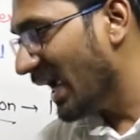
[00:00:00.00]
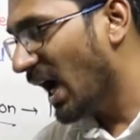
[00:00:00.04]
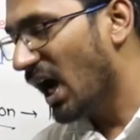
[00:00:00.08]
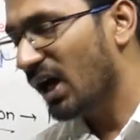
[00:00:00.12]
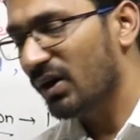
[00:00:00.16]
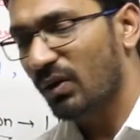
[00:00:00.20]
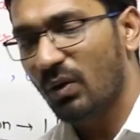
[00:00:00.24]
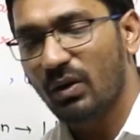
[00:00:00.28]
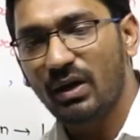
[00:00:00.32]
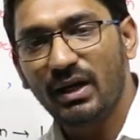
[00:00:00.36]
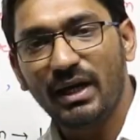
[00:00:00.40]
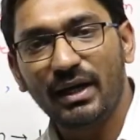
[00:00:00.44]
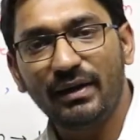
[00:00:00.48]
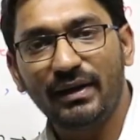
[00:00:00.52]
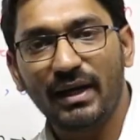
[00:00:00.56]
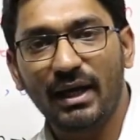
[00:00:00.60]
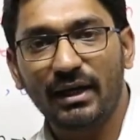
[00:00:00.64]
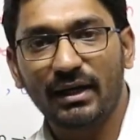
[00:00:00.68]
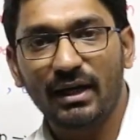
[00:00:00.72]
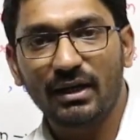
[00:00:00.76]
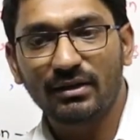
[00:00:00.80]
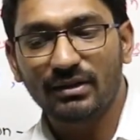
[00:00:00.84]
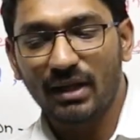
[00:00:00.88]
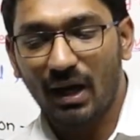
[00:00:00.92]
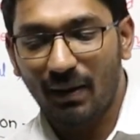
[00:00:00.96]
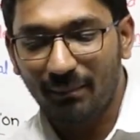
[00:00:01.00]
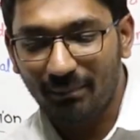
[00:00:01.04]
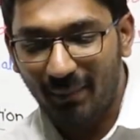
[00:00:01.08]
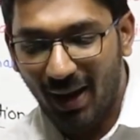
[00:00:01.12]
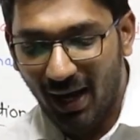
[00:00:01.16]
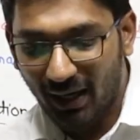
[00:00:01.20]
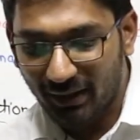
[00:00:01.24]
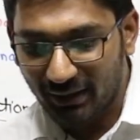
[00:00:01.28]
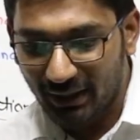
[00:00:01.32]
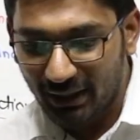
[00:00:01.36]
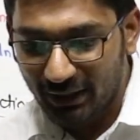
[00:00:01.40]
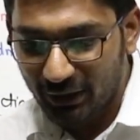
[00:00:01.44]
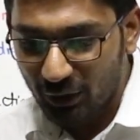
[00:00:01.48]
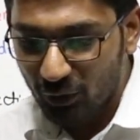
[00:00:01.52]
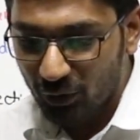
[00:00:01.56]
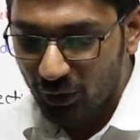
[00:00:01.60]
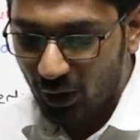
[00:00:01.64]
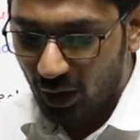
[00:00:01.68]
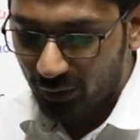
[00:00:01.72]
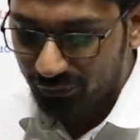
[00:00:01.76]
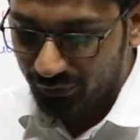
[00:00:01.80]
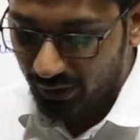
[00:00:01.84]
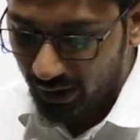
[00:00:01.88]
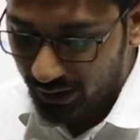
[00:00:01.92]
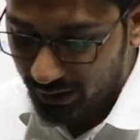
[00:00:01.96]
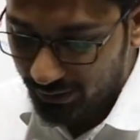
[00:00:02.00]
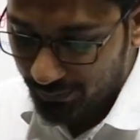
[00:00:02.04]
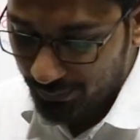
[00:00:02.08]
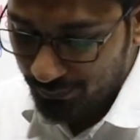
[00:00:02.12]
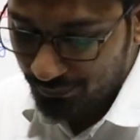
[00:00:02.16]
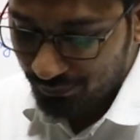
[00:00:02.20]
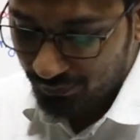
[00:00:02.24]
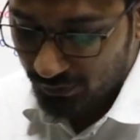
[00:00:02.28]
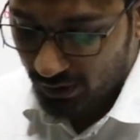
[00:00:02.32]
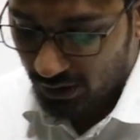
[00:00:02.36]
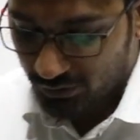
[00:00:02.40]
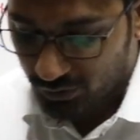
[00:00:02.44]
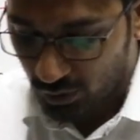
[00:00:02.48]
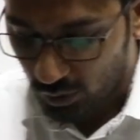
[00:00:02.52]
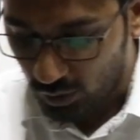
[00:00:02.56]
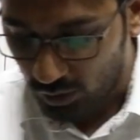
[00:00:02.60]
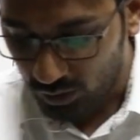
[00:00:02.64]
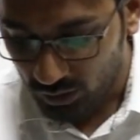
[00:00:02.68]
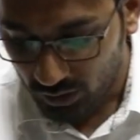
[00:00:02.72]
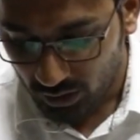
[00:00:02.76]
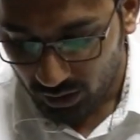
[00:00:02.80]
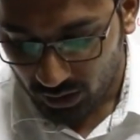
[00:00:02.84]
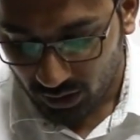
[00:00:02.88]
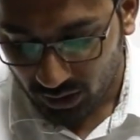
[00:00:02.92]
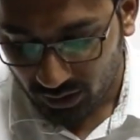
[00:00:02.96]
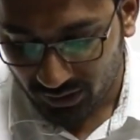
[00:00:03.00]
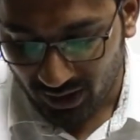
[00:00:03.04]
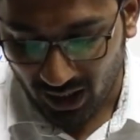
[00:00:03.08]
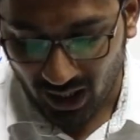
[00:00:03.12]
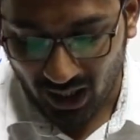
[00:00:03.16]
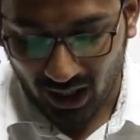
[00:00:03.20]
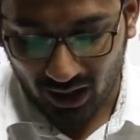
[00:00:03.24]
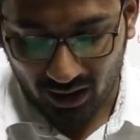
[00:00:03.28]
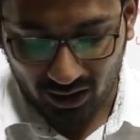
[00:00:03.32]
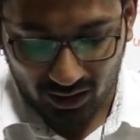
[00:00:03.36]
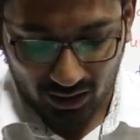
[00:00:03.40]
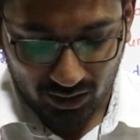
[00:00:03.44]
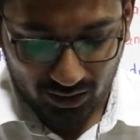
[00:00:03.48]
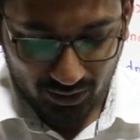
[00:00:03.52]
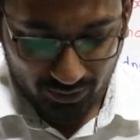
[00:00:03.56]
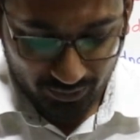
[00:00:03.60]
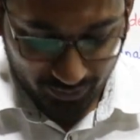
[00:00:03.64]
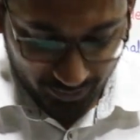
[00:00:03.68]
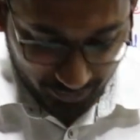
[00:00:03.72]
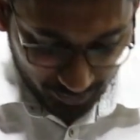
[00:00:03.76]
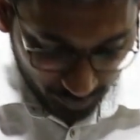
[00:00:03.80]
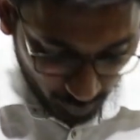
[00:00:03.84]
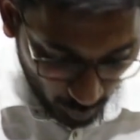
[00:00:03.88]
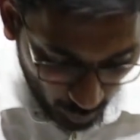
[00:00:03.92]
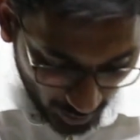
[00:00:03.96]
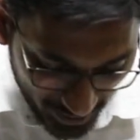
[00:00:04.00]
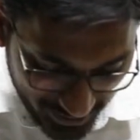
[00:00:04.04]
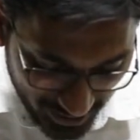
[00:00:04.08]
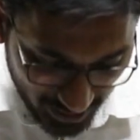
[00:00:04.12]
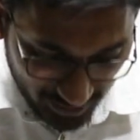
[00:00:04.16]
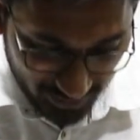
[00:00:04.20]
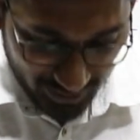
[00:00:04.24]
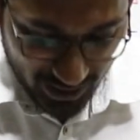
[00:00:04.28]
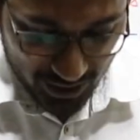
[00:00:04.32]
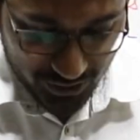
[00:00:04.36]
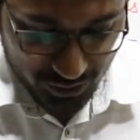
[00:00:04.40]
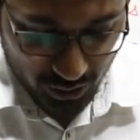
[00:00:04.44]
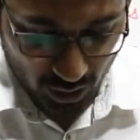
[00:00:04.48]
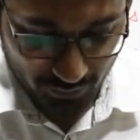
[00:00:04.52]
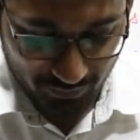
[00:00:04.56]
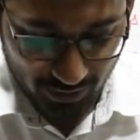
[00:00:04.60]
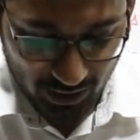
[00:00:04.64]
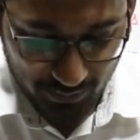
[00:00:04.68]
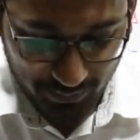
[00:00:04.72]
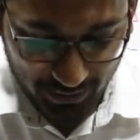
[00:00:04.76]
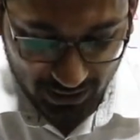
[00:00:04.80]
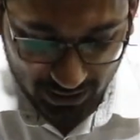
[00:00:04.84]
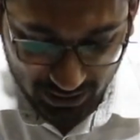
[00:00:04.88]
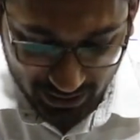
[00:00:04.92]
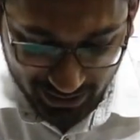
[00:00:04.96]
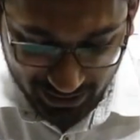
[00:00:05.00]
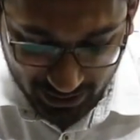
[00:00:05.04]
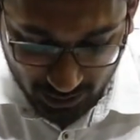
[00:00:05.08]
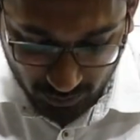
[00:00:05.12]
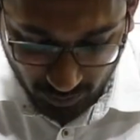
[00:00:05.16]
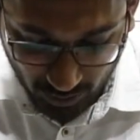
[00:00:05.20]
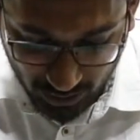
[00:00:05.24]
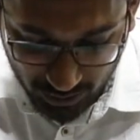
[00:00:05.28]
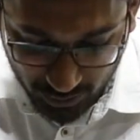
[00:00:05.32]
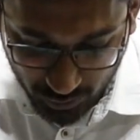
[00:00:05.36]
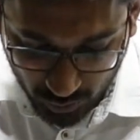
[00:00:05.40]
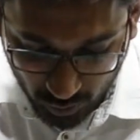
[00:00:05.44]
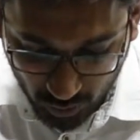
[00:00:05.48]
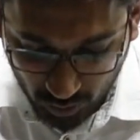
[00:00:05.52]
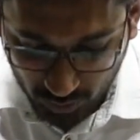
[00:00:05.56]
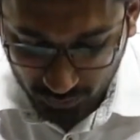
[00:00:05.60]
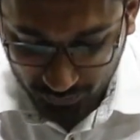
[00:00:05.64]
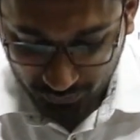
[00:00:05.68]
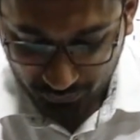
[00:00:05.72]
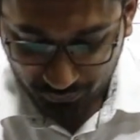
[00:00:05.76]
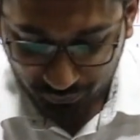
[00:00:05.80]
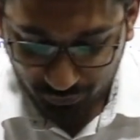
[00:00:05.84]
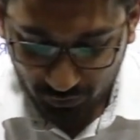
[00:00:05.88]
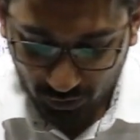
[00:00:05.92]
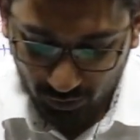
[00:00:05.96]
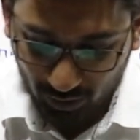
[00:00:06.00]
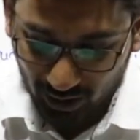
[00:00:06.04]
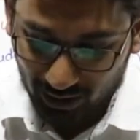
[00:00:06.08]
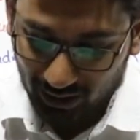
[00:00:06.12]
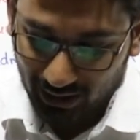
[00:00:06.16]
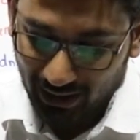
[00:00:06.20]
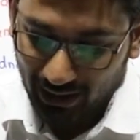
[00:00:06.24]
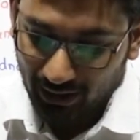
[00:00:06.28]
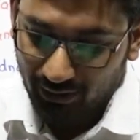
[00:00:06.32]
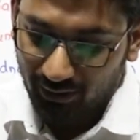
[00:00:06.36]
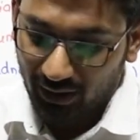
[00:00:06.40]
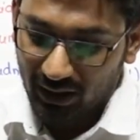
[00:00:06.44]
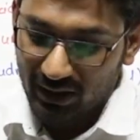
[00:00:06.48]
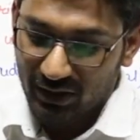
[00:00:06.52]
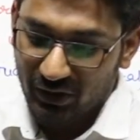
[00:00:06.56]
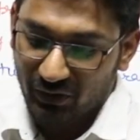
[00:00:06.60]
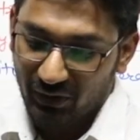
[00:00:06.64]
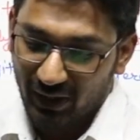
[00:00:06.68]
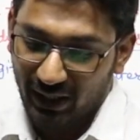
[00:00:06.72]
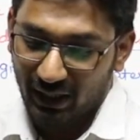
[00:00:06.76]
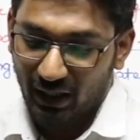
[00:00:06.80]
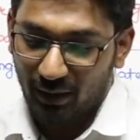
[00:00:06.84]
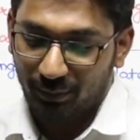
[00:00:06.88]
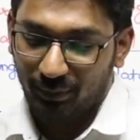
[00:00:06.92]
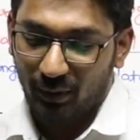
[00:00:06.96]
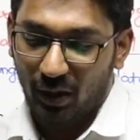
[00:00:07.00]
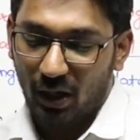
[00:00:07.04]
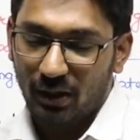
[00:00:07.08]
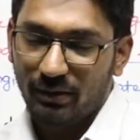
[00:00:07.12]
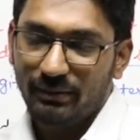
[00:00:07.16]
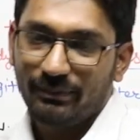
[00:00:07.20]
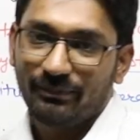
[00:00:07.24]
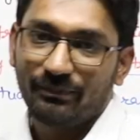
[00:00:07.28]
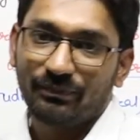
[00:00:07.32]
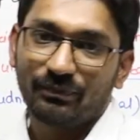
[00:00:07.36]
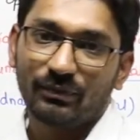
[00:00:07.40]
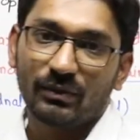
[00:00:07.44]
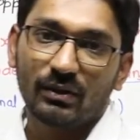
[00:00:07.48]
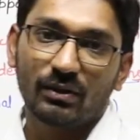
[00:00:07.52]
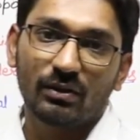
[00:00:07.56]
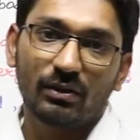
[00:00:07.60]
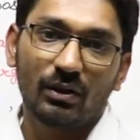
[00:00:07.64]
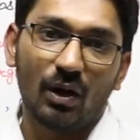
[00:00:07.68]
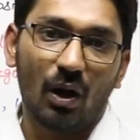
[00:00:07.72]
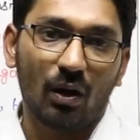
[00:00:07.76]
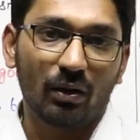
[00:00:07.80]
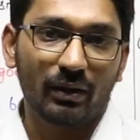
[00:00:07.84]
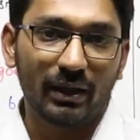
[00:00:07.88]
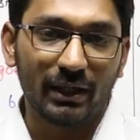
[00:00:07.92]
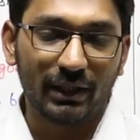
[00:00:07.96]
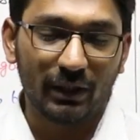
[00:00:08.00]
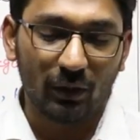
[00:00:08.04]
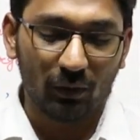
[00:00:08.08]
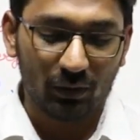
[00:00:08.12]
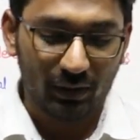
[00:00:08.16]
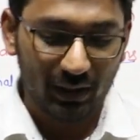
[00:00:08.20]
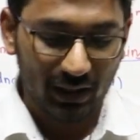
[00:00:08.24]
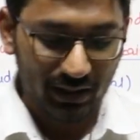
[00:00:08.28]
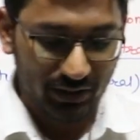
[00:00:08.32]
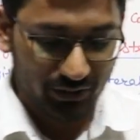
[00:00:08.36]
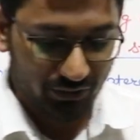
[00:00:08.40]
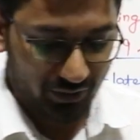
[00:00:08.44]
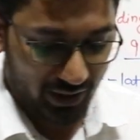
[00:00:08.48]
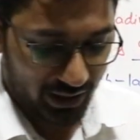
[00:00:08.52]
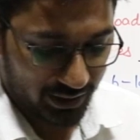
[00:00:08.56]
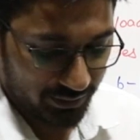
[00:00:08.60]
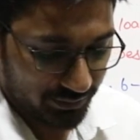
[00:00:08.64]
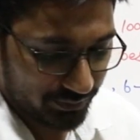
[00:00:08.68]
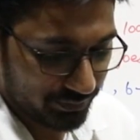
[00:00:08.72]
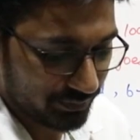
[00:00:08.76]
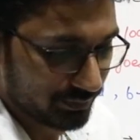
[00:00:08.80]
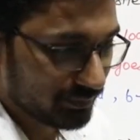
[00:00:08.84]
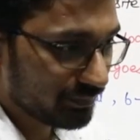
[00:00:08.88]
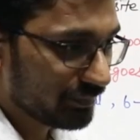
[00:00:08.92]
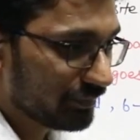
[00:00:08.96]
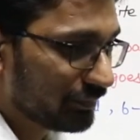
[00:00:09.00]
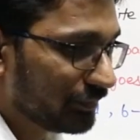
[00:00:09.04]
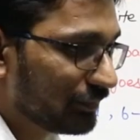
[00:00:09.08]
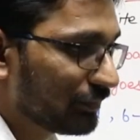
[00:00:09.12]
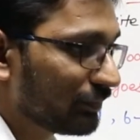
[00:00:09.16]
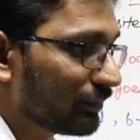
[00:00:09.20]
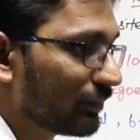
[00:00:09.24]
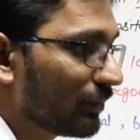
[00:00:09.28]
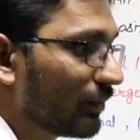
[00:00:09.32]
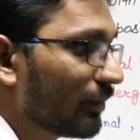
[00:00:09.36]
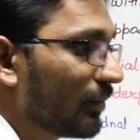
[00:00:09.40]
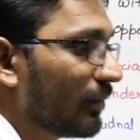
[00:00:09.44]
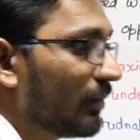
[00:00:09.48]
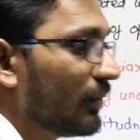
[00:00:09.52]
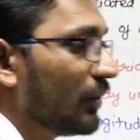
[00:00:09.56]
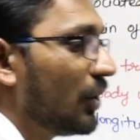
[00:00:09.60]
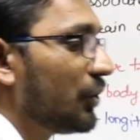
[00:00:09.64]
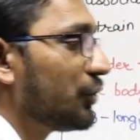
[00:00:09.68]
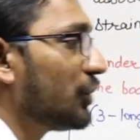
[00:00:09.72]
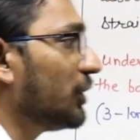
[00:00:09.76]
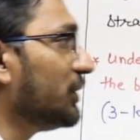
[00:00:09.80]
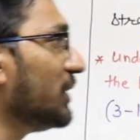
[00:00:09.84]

are only taking the magnitude of it. So the Poisson ratio will be equal to your lateral strain upon longitudinal strain. So